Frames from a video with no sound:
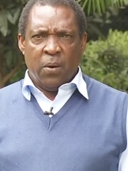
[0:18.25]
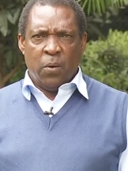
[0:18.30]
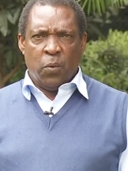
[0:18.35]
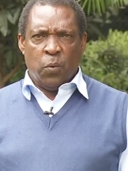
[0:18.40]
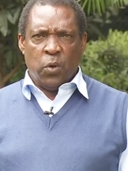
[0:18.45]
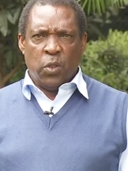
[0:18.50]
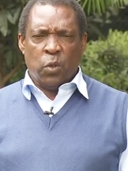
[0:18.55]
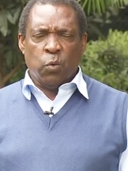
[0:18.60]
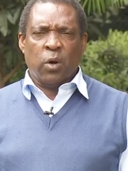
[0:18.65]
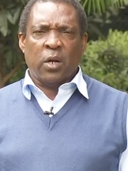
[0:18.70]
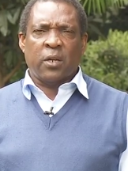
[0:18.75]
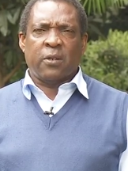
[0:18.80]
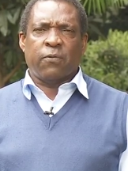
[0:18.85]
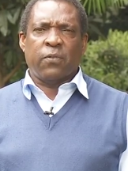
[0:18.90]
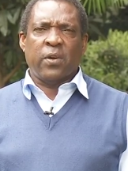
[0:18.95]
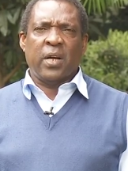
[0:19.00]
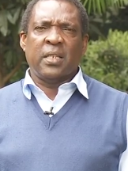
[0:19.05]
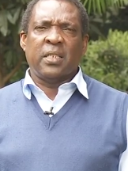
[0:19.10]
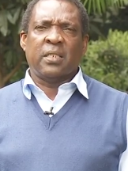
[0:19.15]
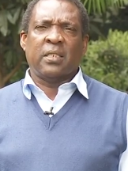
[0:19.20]
with what
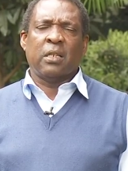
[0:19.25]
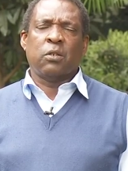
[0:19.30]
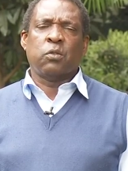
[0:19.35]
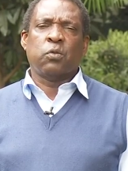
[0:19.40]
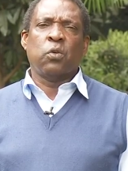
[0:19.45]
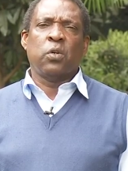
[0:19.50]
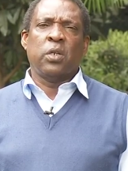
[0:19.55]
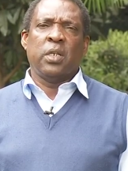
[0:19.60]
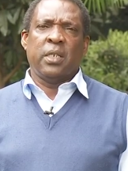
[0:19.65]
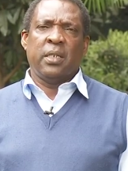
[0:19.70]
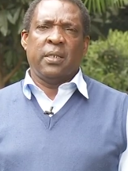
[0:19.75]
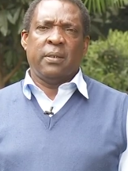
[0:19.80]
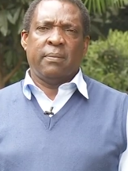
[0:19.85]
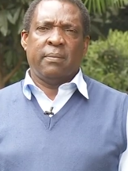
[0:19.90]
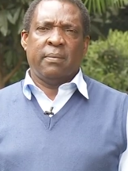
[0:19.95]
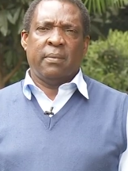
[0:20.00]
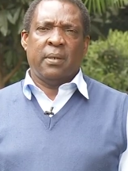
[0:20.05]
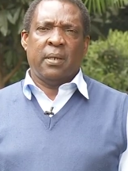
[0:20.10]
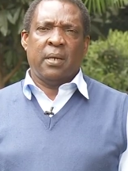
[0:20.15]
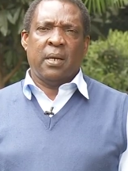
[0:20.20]
Francis Atwoli
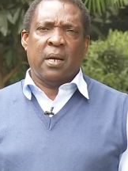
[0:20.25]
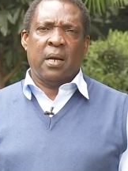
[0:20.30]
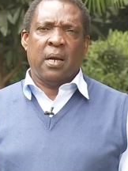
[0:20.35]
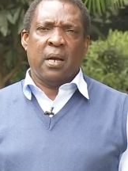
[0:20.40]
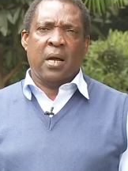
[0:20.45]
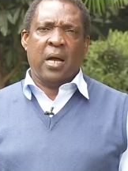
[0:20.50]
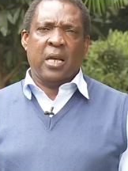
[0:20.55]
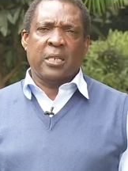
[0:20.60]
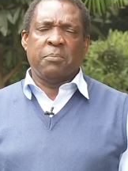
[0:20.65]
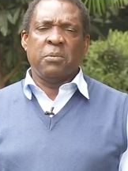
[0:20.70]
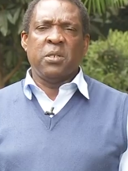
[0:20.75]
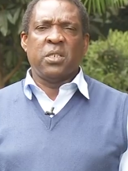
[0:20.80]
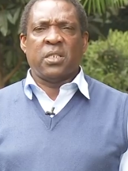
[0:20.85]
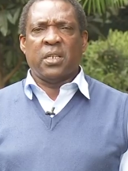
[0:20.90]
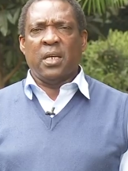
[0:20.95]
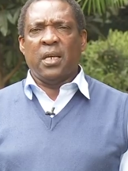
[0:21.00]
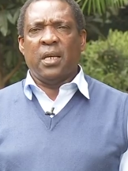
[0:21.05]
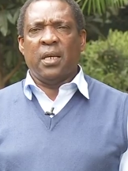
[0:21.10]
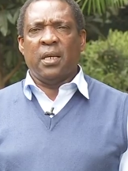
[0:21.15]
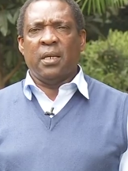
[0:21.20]
has been
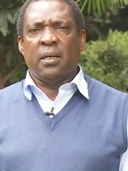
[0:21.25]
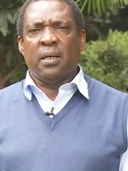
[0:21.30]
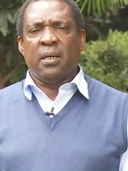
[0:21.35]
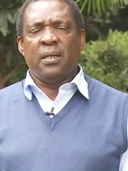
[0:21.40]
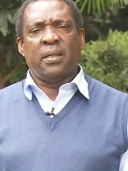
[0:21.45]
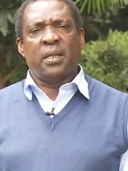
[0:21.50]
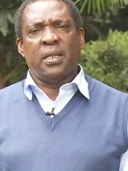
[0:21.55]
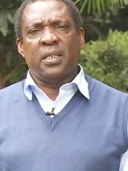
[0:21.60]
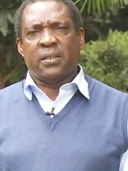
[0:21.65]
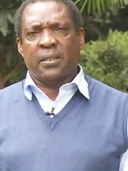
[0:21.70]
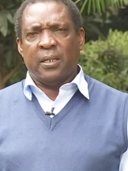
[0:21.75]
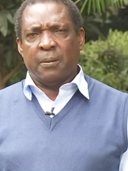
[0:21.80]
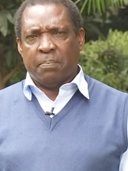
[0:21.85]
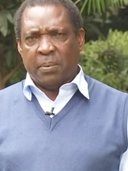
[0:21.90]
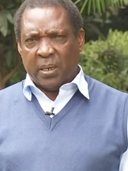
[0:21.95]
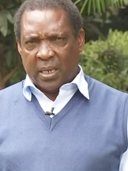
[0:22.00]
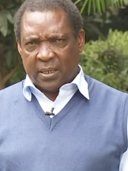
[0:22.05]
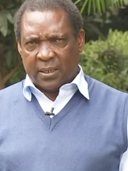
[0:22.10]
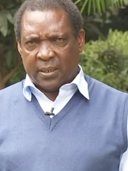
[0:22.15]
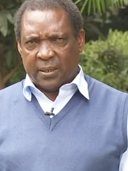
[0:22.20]
saying in the recent
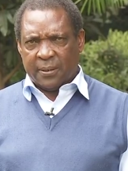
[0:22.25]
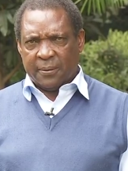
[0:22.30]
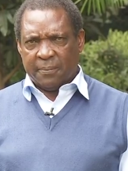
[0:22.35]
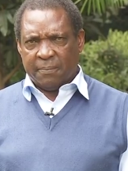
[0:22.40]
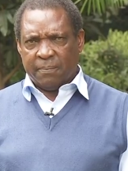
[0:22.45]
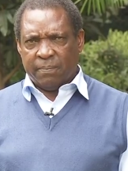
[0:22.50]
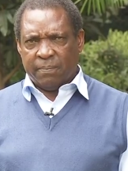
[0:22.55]
past.